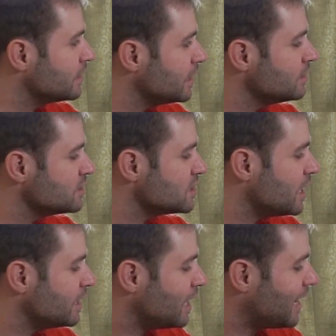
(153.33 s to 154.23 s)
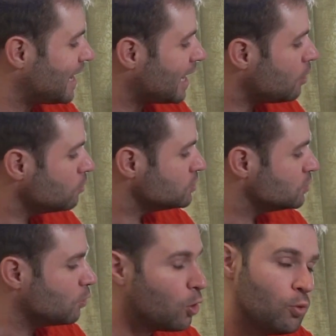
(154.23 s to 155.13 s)
it can decide
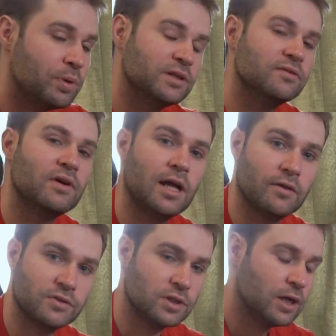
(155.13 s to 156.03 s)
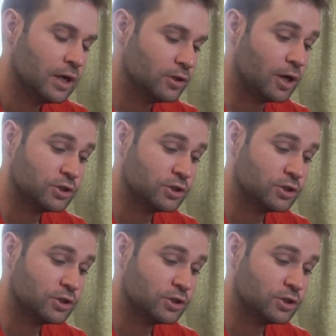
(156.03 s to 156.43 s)
how to open the valves.